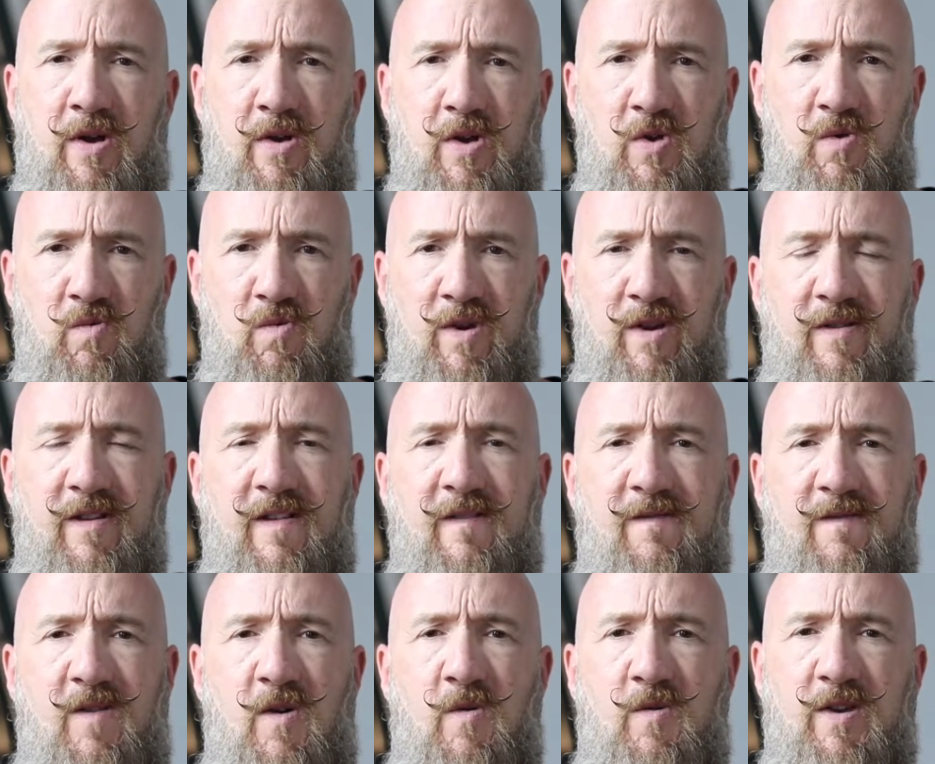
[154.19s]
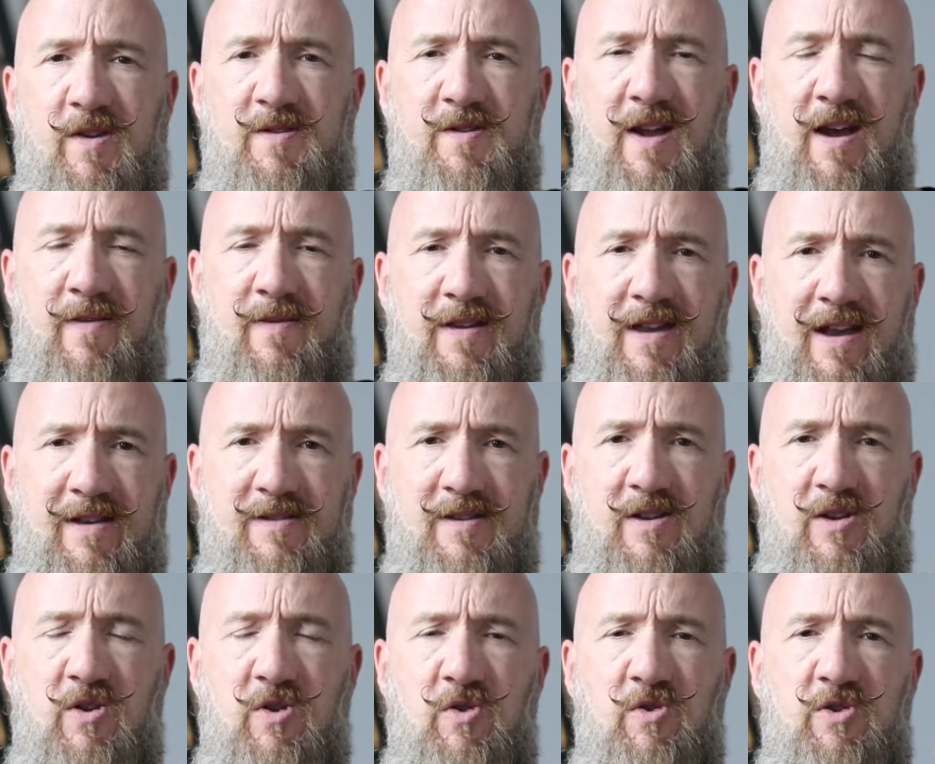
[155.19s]
Are you really focused on the
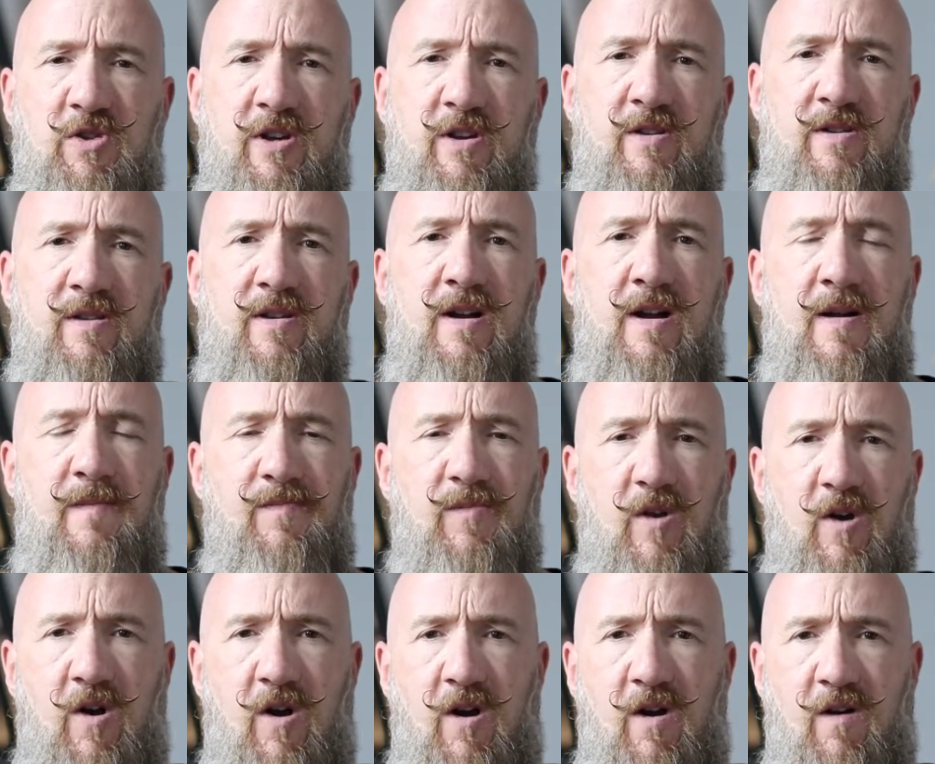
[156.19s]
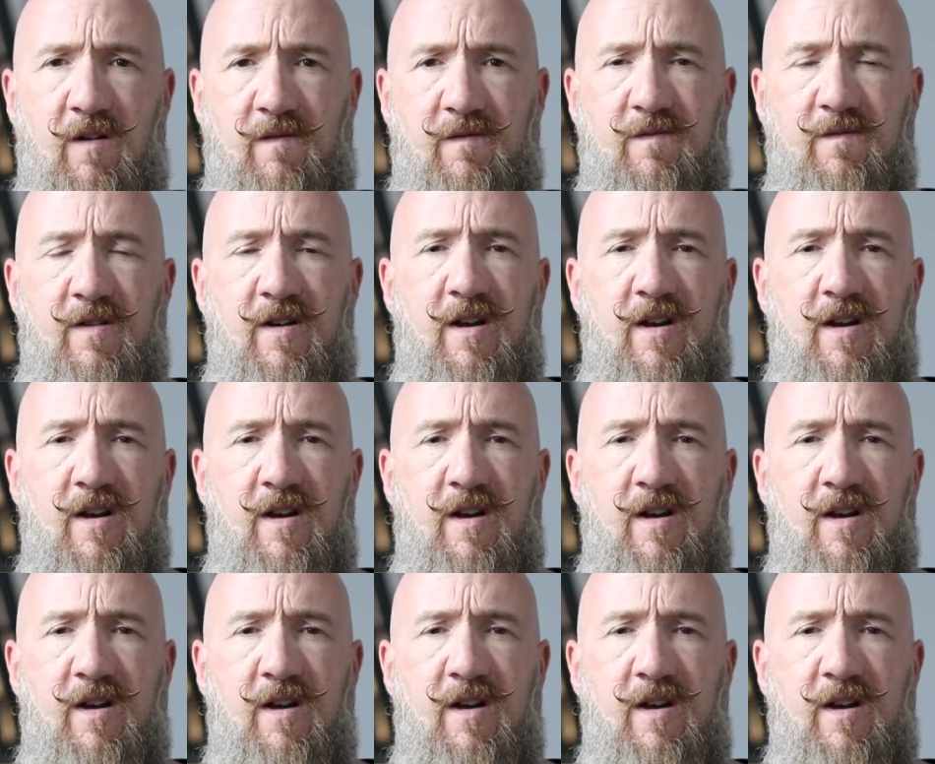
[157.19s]
execution of